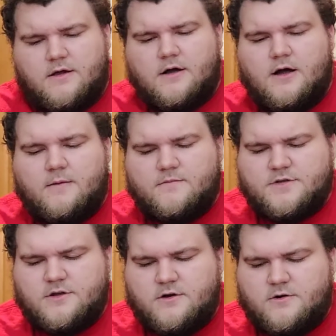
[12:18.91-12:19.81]
Um,
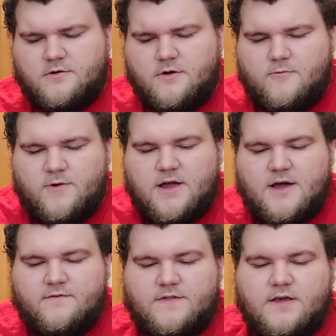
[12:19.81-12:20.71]
so we
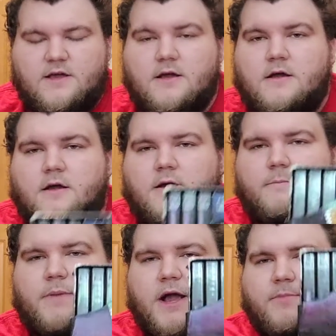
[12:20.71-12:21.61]
have the
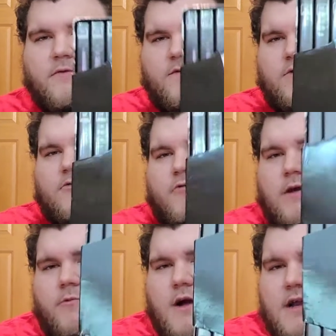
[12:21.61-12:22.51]
pay-per-view
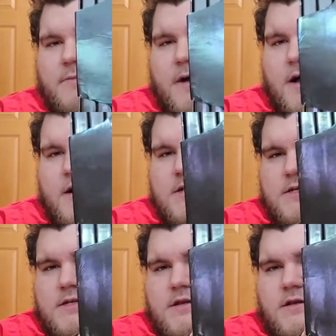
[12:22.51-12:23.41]
rewind
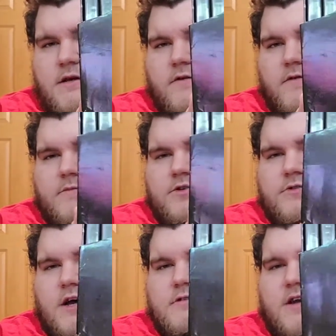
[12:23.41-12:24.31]
box from
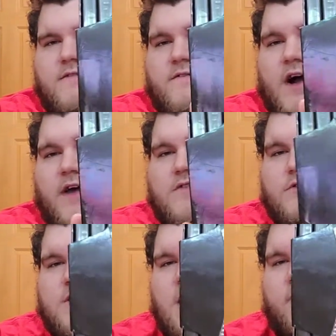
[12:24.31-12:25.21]
2005. So
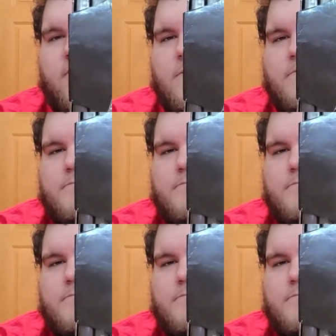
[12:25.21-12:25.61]
it's every